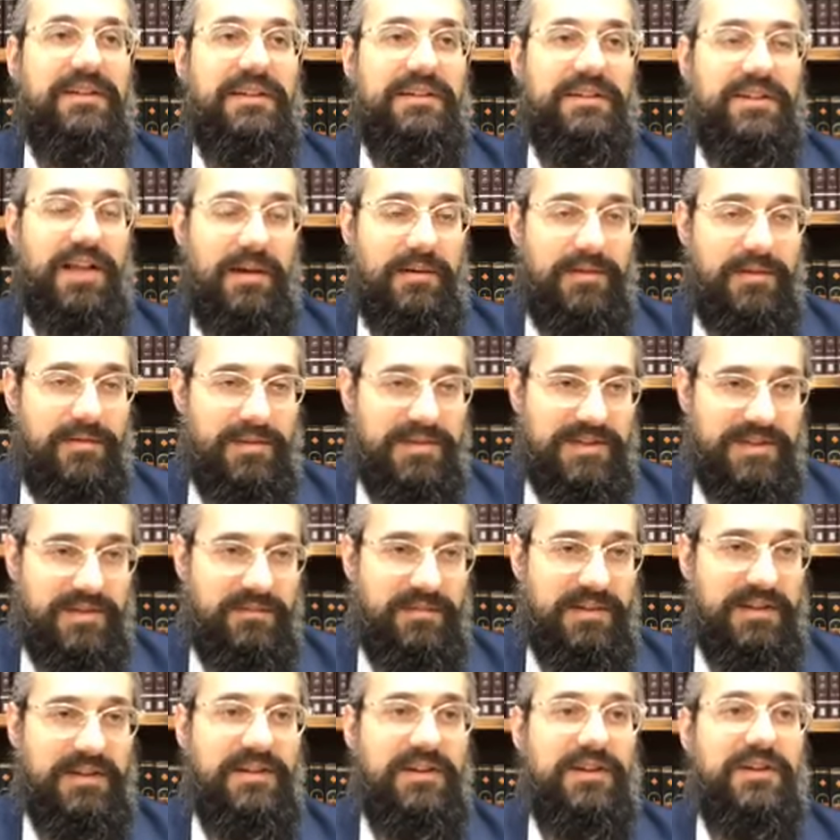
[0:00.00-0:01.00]
in time of the Beis
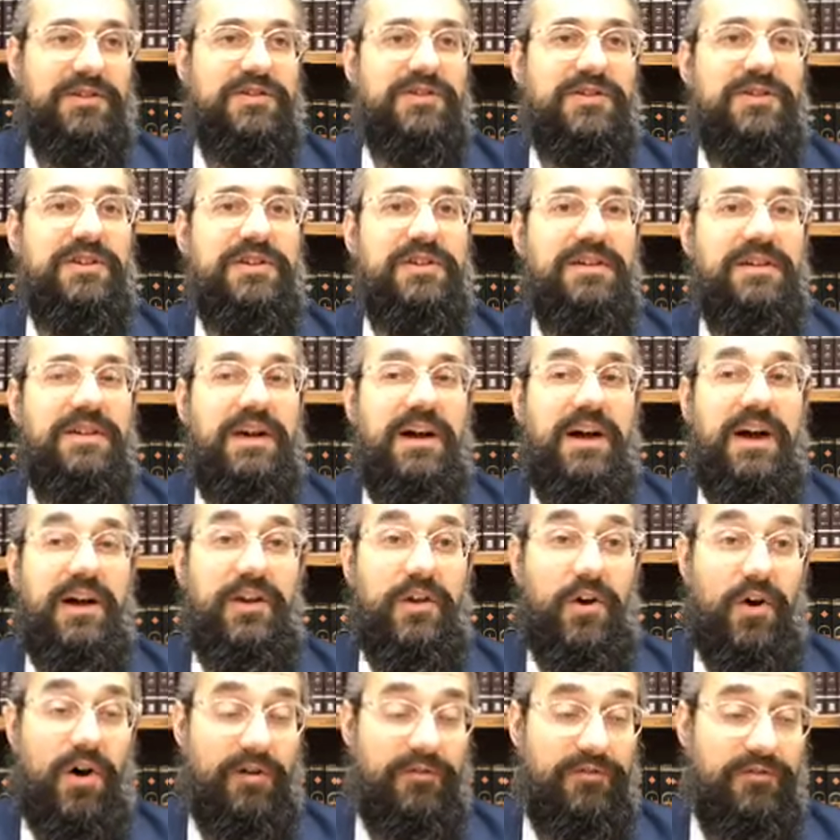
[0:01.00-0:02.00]
Hamikdash,
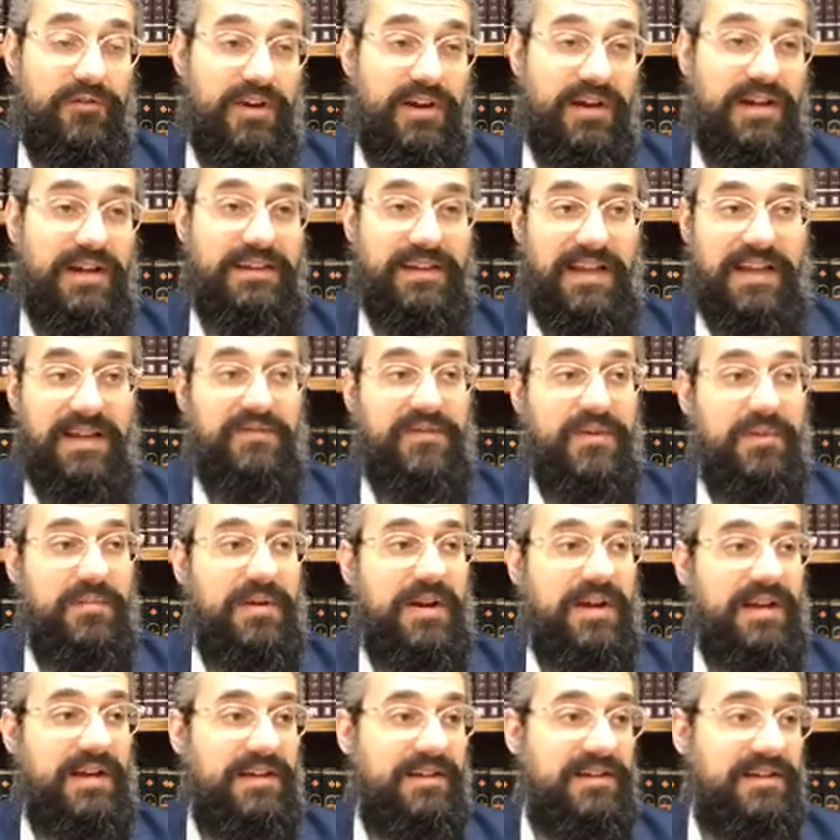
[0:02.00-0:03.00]
an offering, and then a
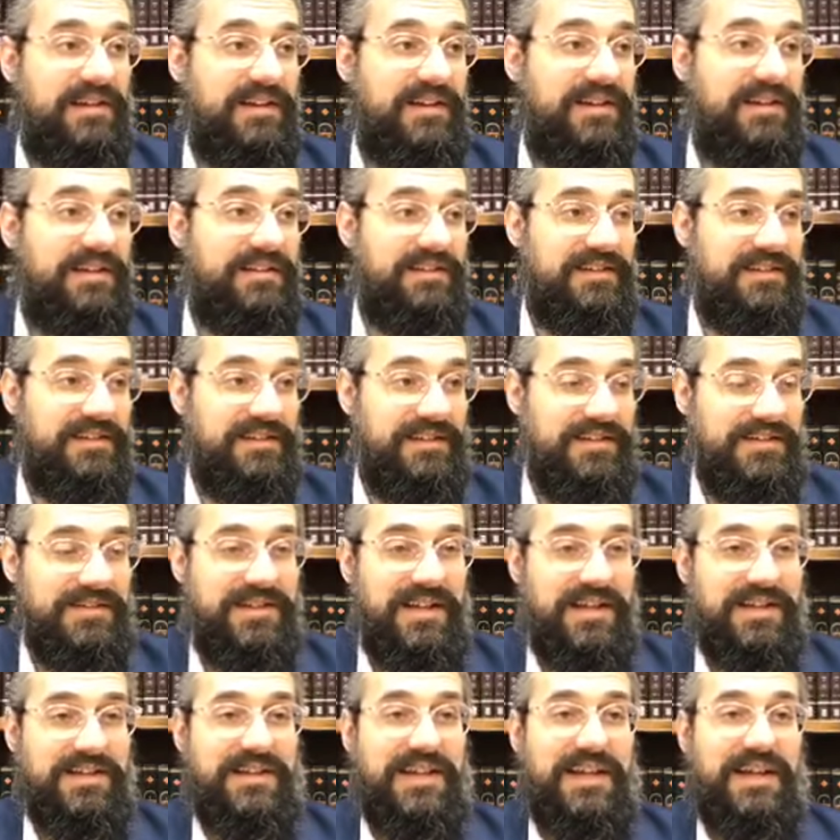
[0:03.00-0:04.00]
farbrengen. These
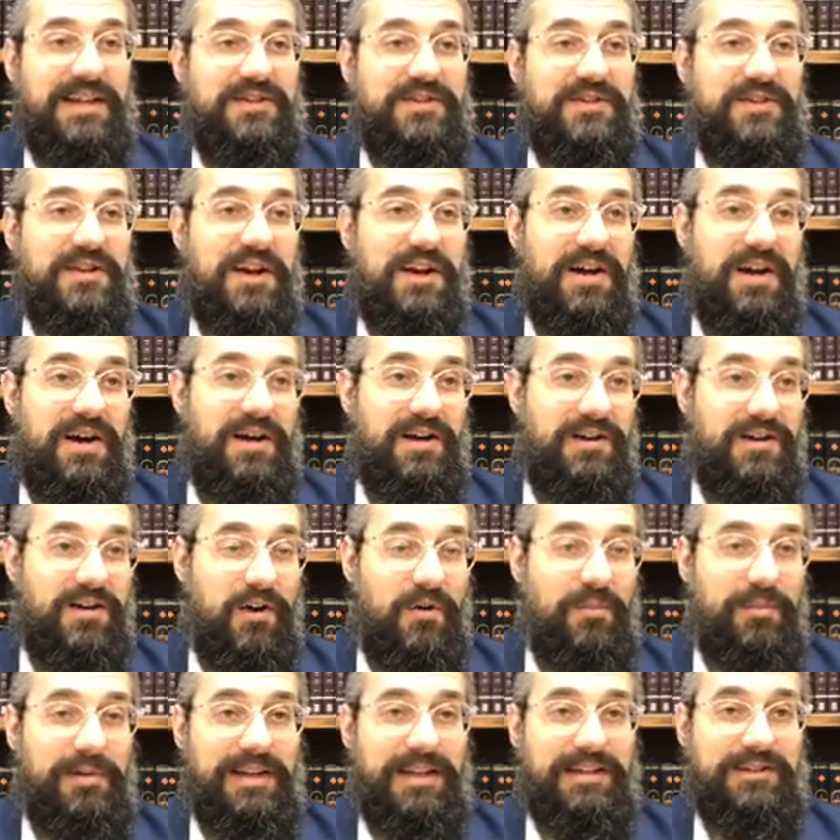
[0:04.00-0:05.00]
days and age, a
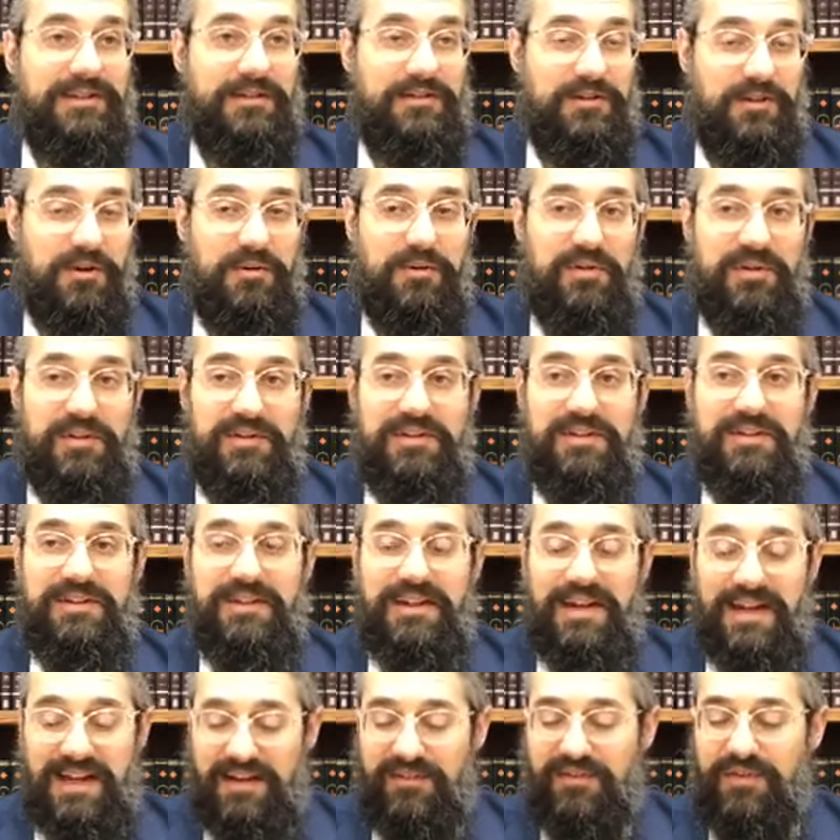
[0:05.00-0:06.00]
gomel at the Torah
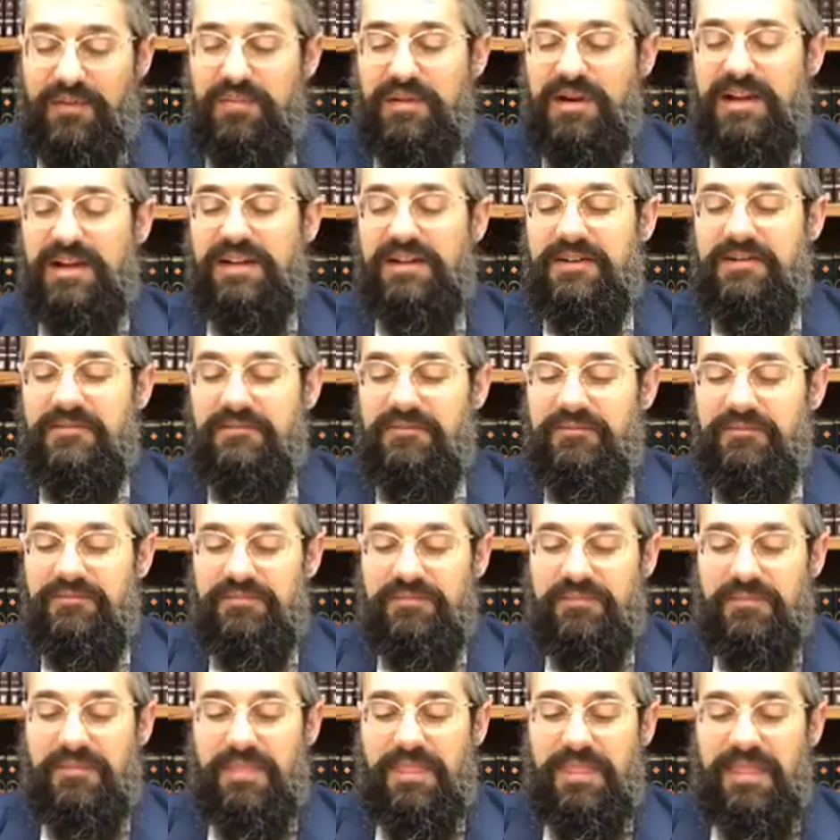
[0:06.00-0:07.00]
and a farbrengen.
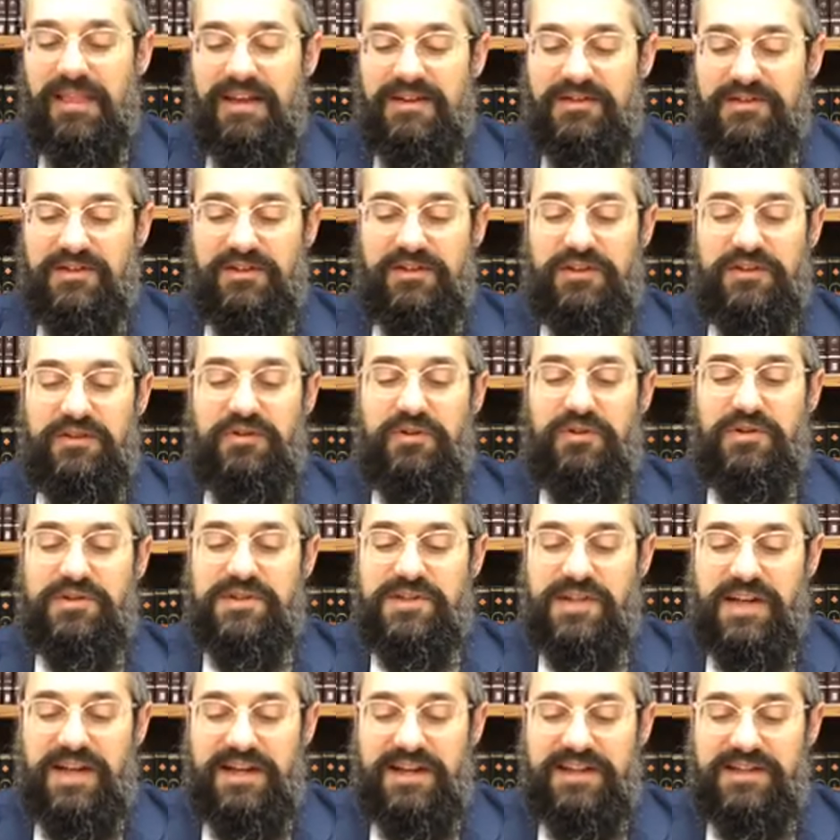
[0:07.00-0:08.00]
So the Torah
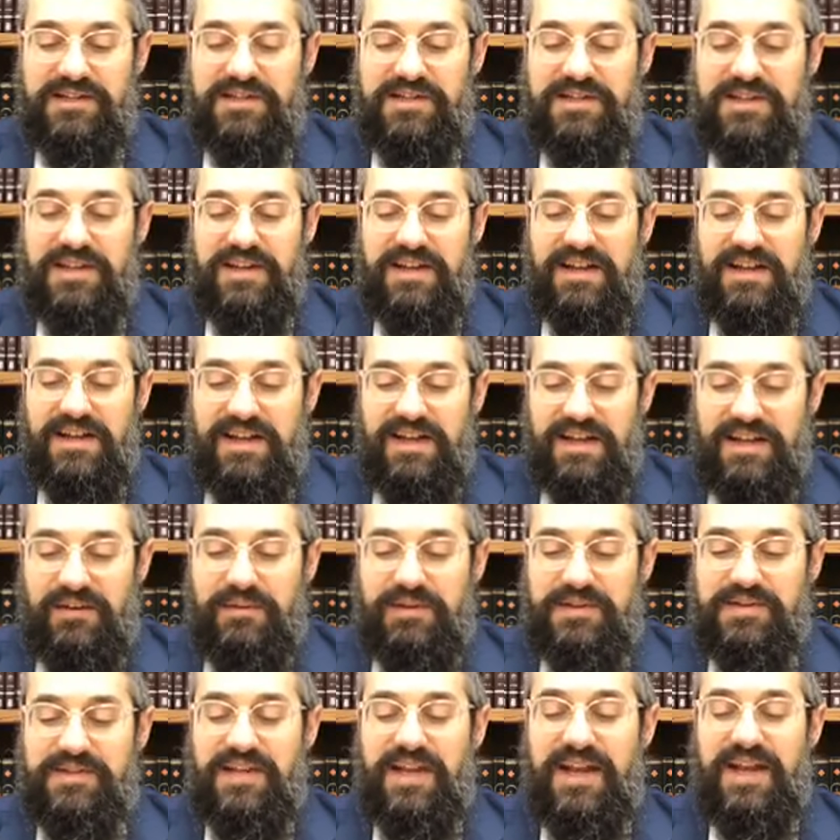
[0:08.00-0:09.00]
says
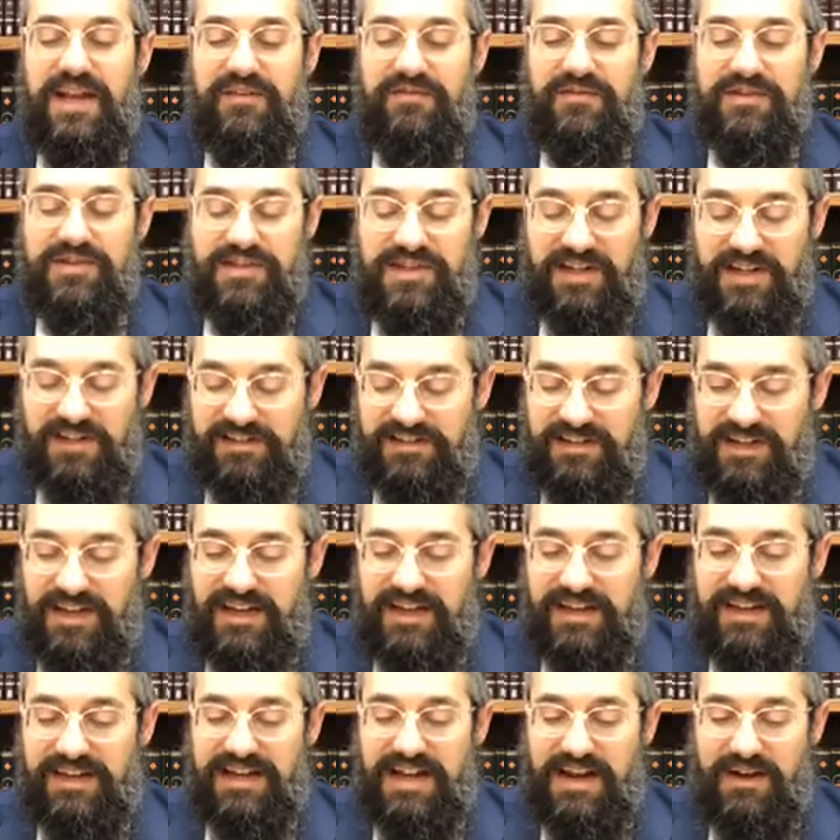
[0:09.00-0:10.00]
we say every single
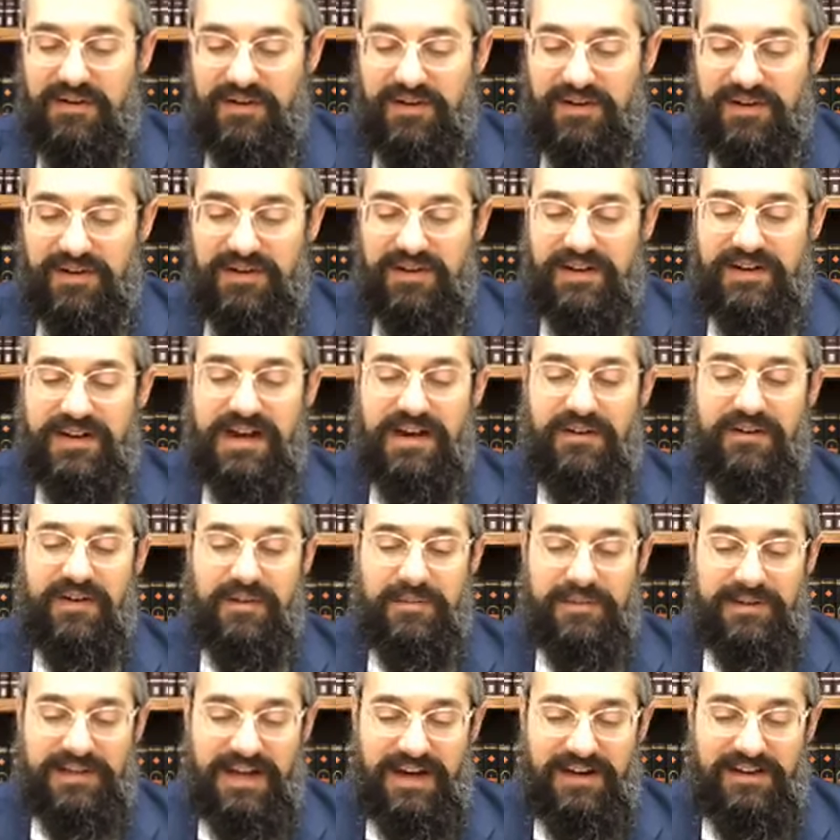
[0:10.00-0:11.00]
day in our in our
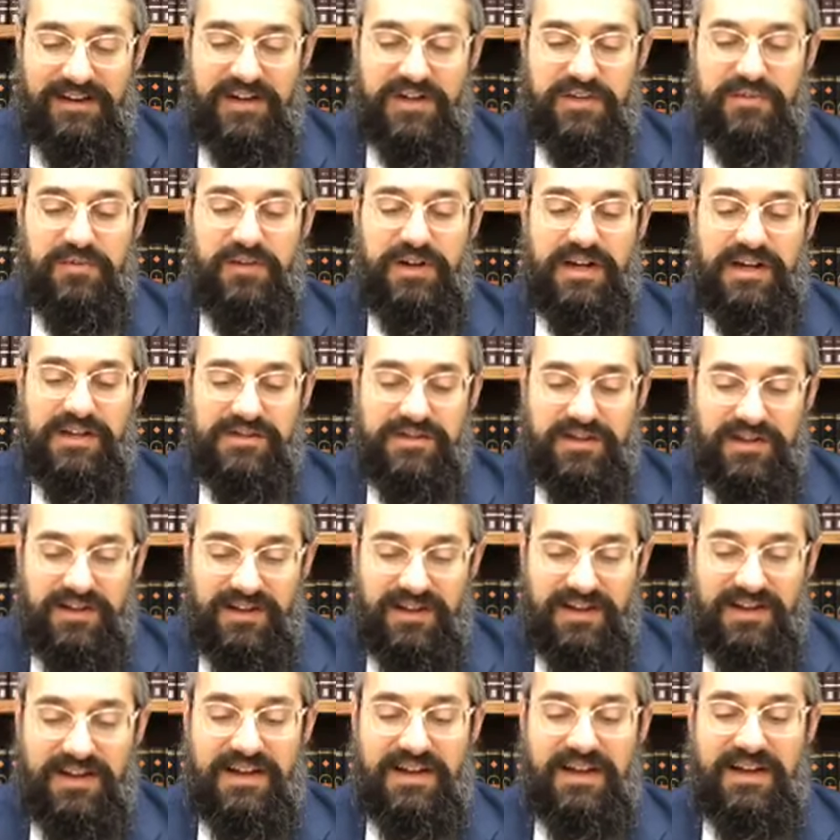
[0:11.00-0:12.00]
Amidar Nashmon
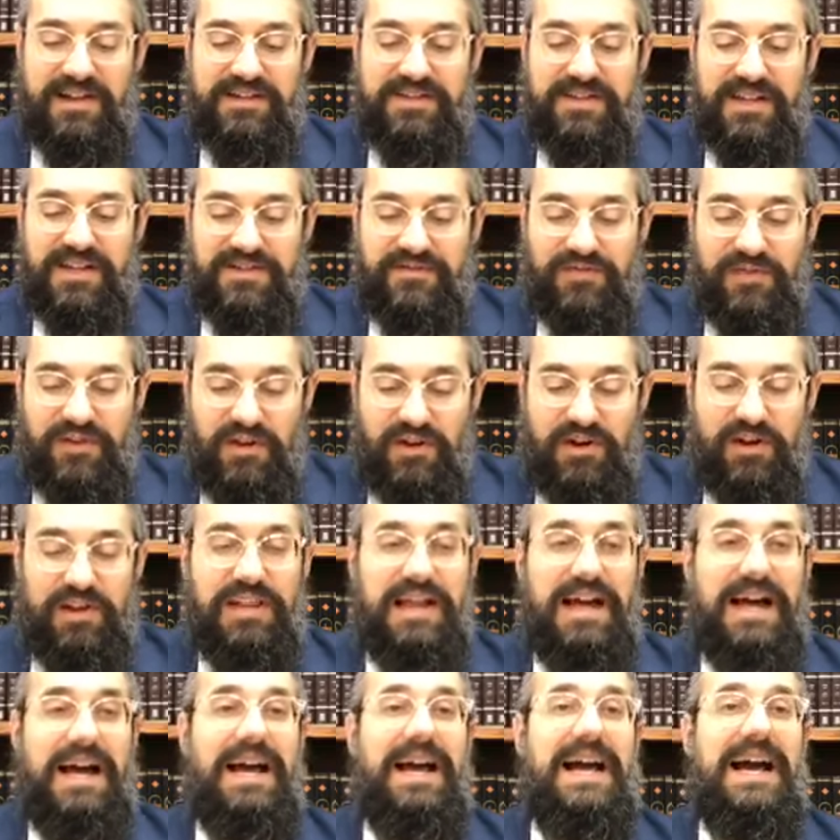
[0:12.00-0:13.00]
Esrei, it says
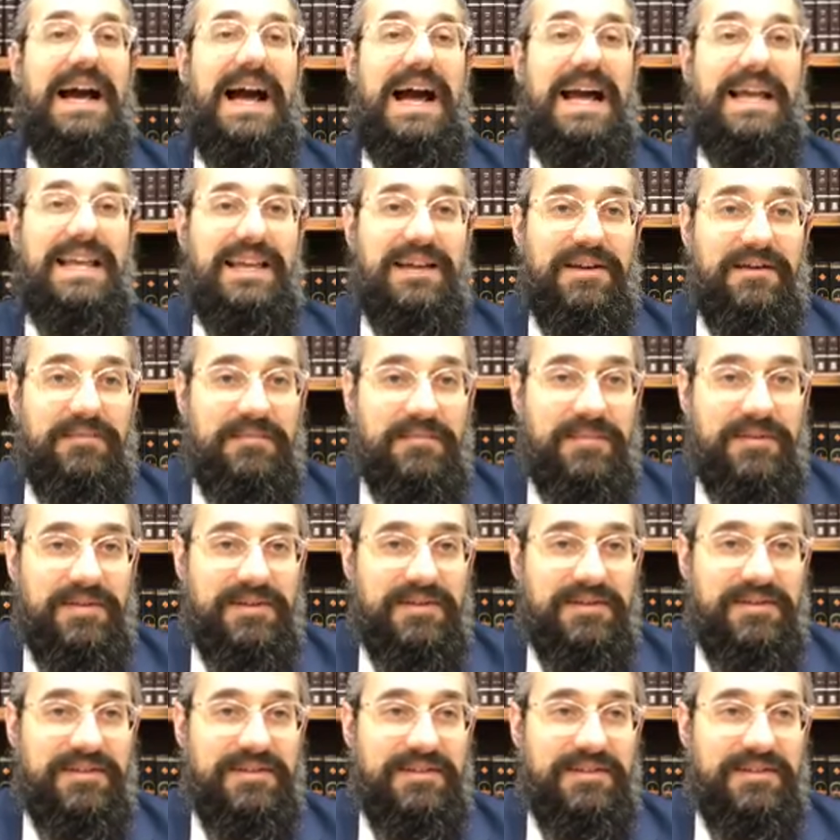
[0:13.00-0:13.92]
V'chol Hachayim